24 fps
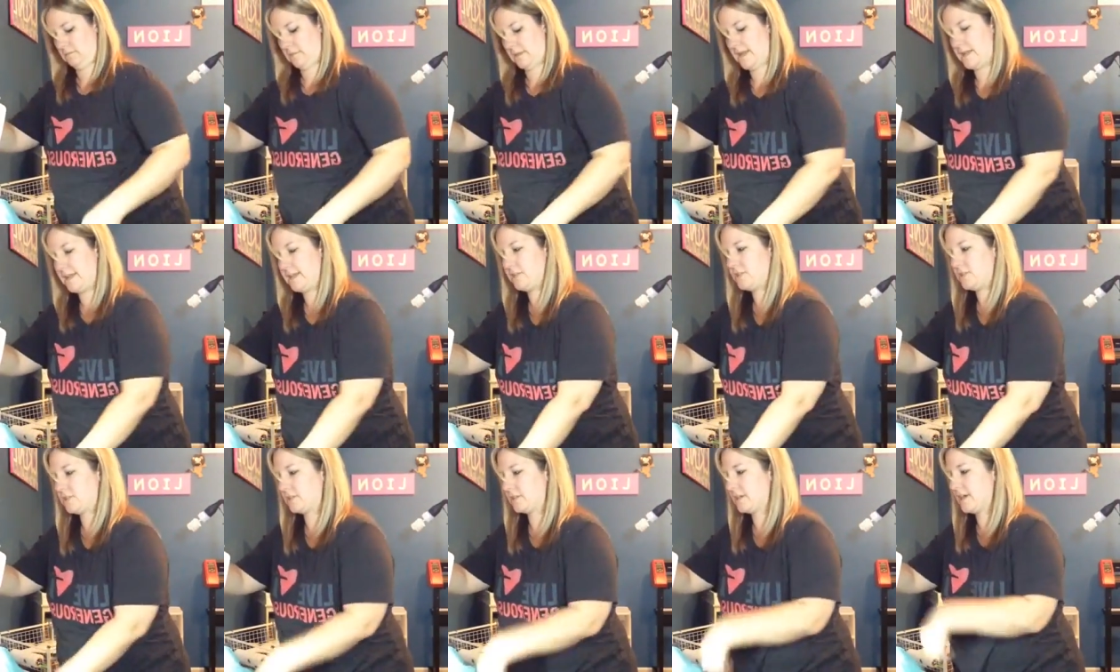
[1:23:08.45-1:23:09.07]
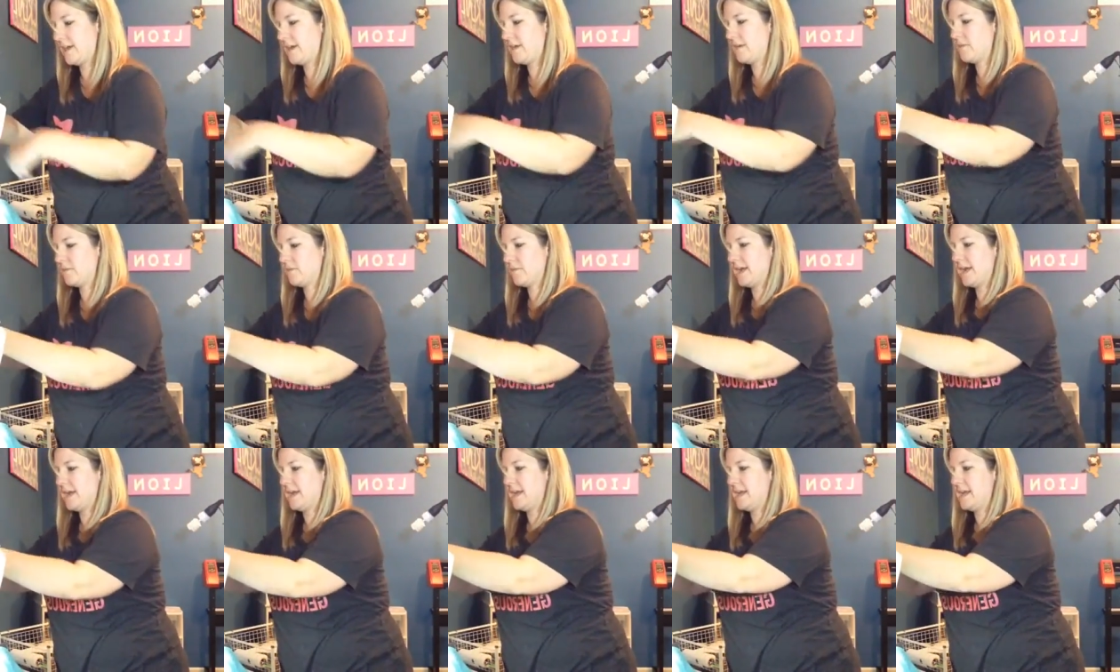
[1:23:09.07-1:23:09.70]
It's kind of
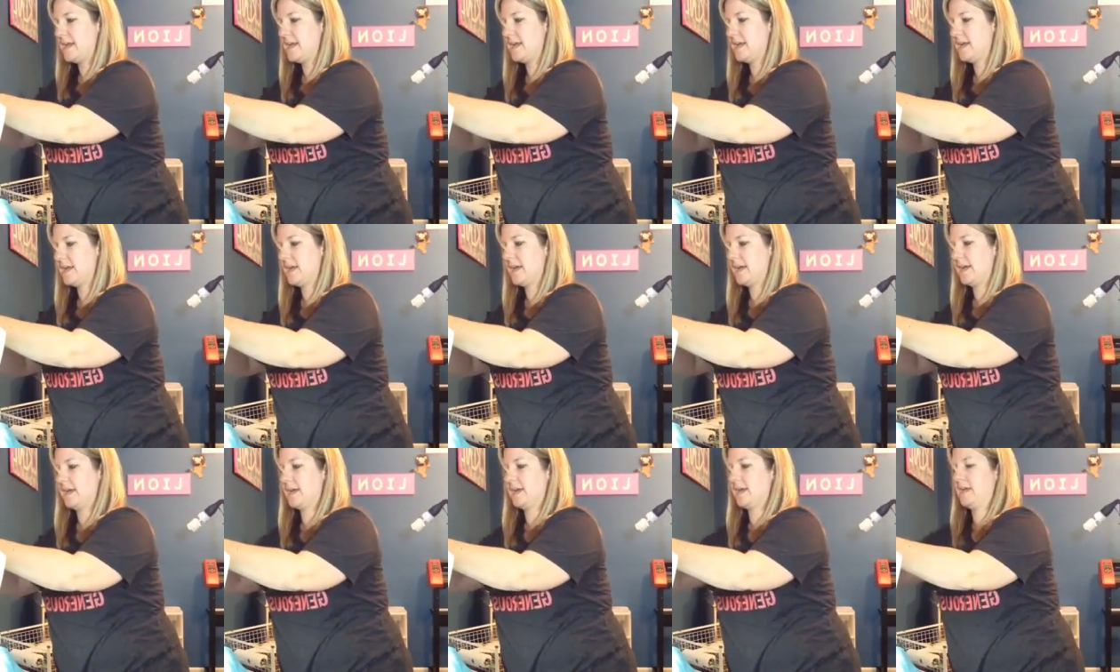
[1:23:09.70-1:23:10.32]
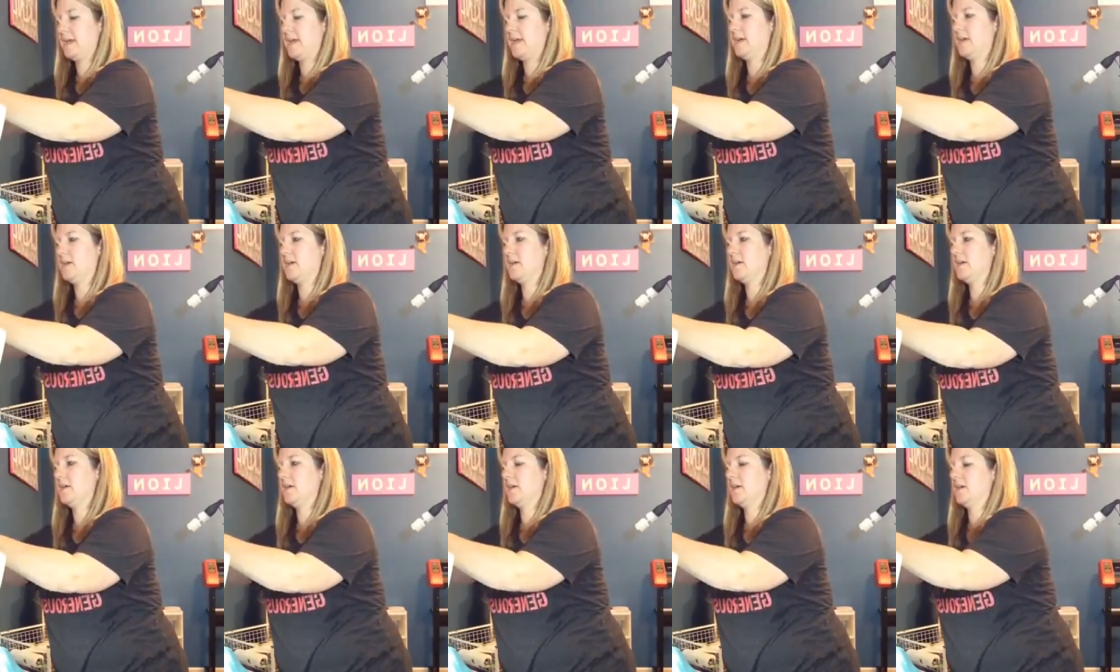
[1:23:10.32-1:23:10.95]
rainy
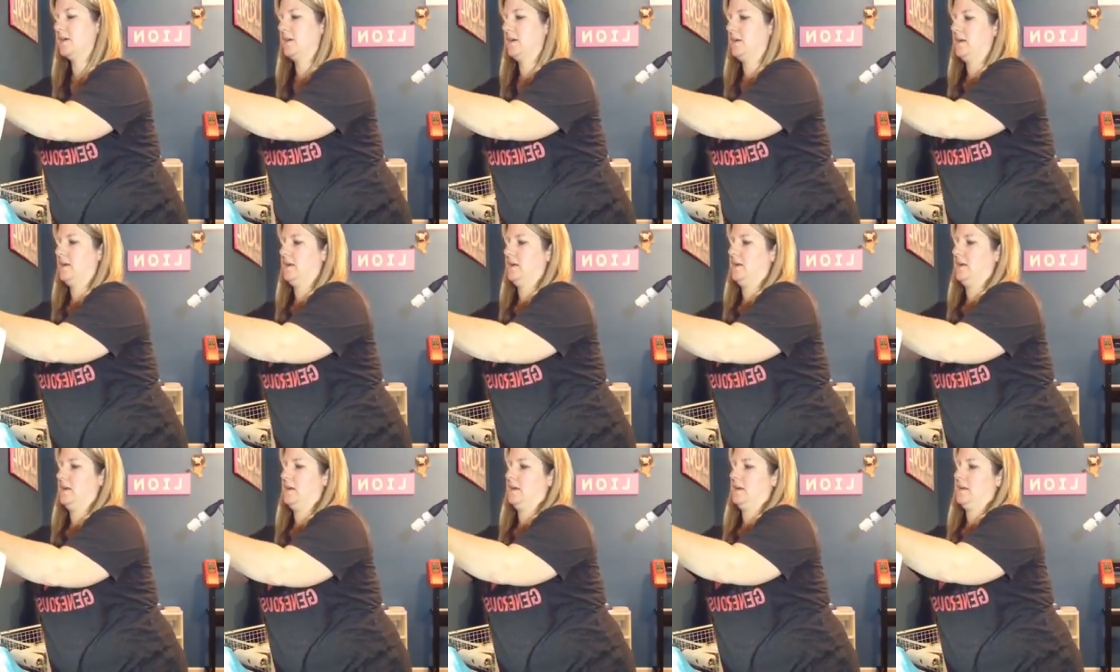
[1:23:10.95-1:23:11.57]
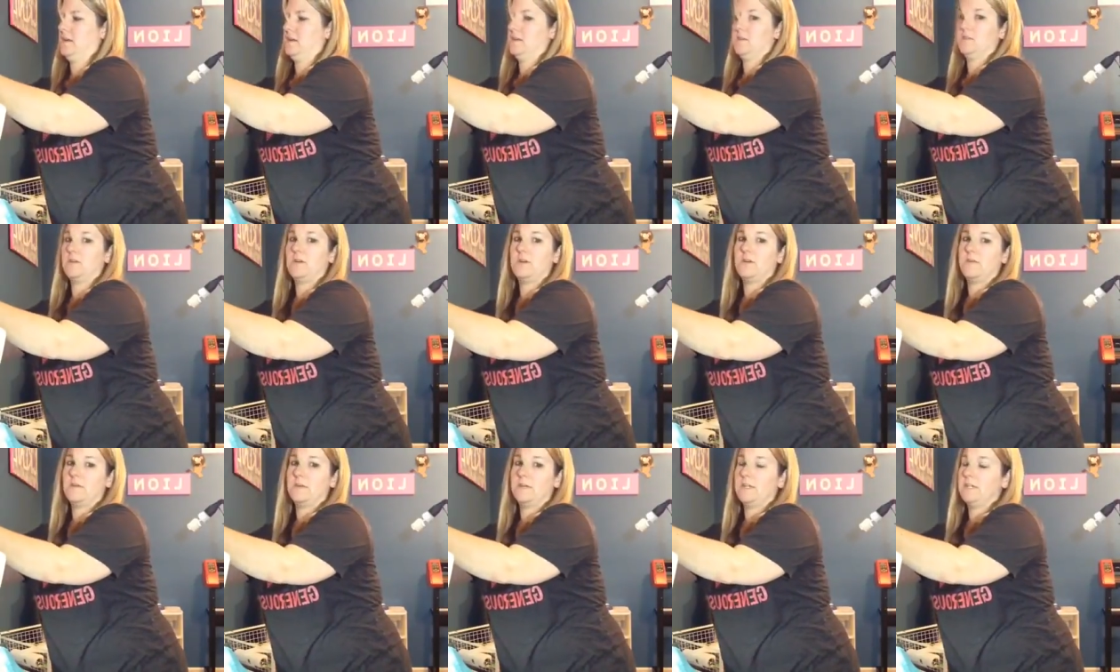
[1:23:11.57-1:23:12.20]
here, so
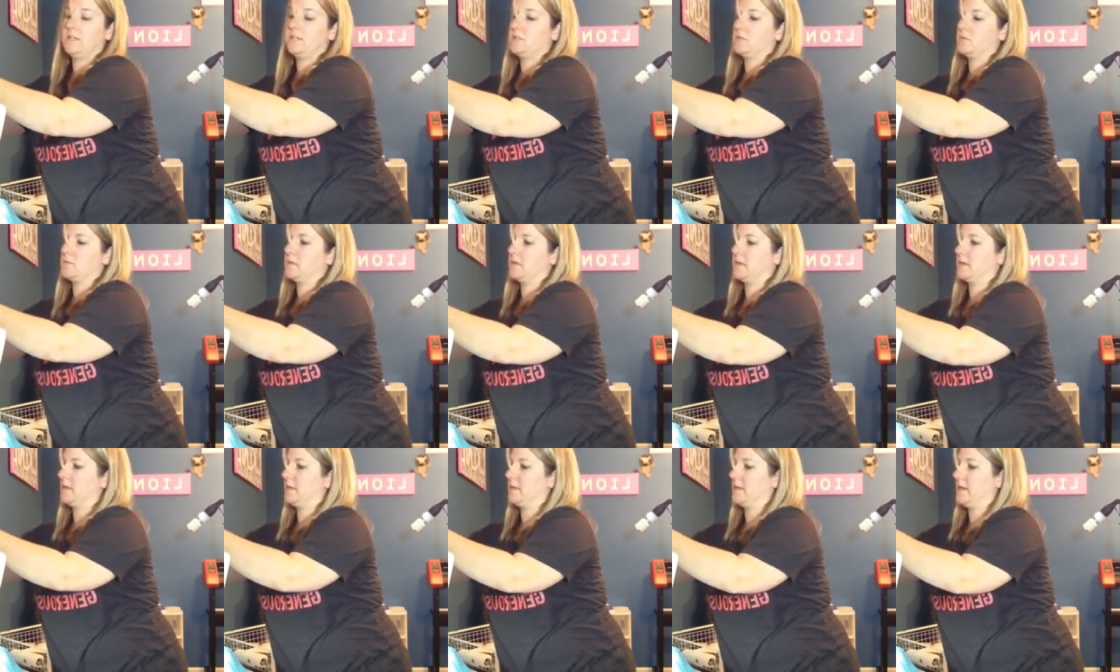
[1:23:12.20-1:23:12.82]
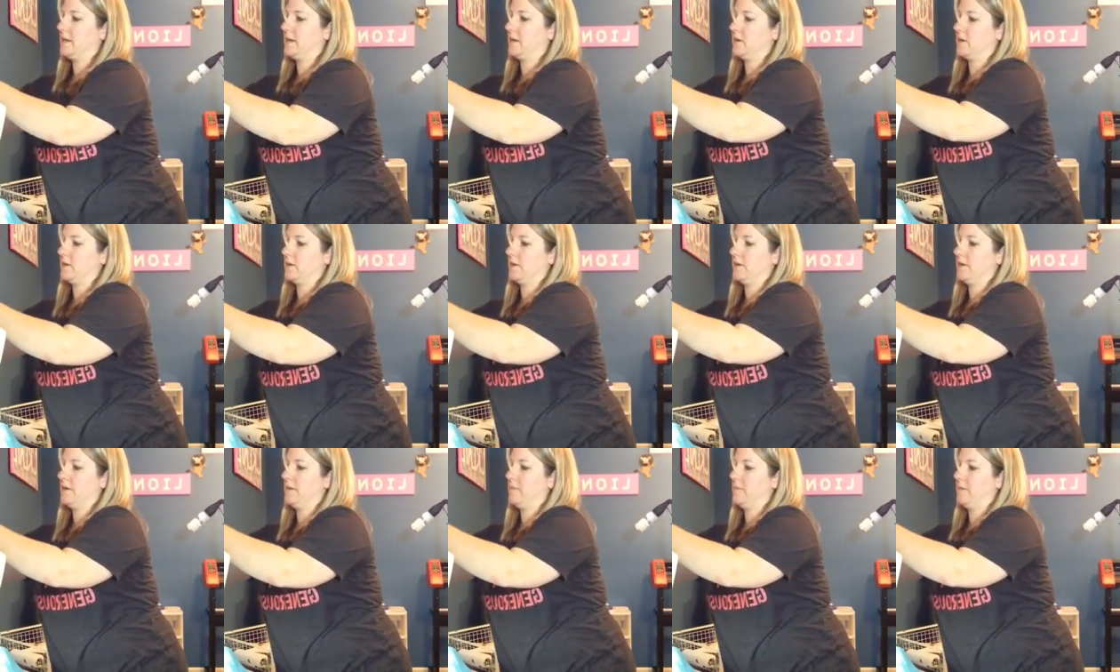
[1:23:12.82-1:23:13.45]
I really just want to like
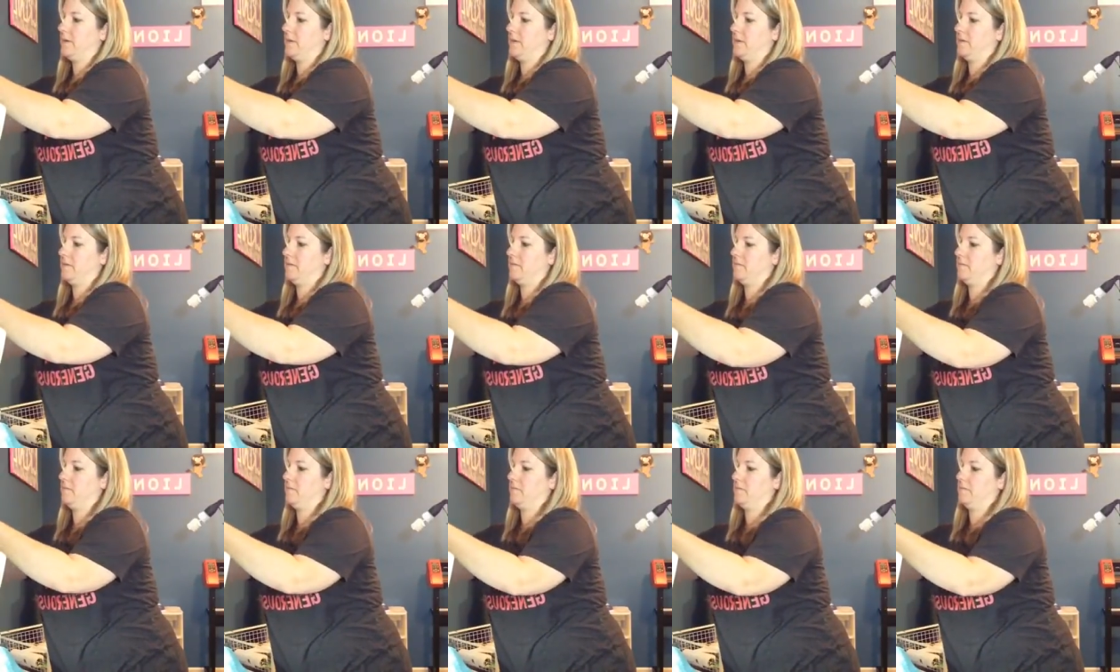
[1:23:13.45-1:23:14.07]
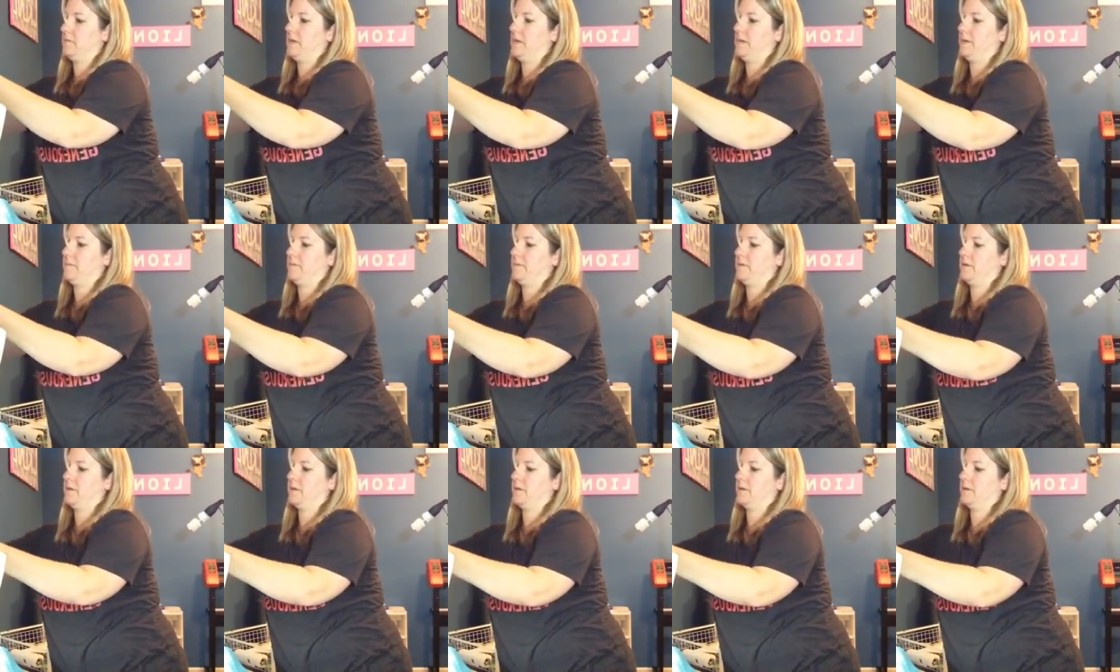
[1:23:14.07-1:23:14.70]
curl up and read a
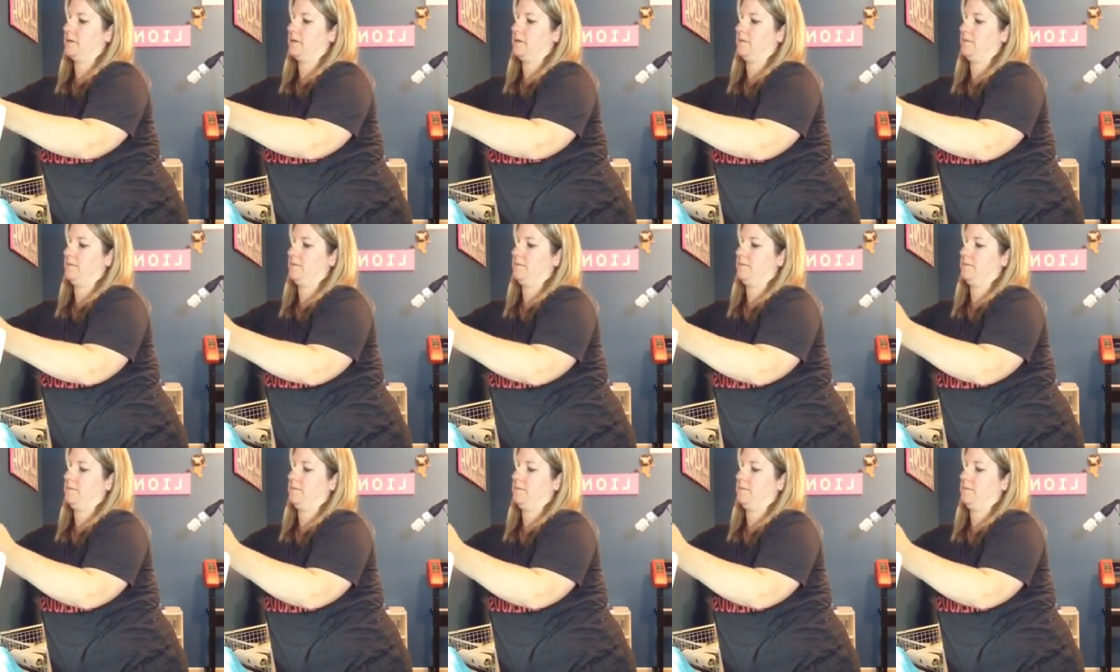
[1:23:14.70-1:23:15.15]
book or